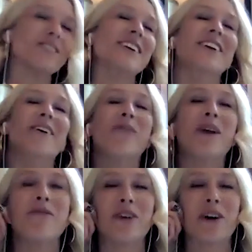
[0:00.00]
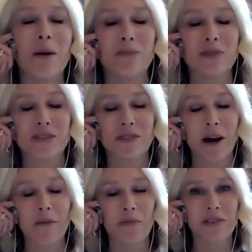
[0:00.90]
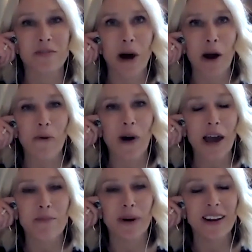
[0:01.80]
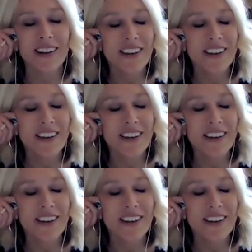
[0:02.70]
whatever comes my way. But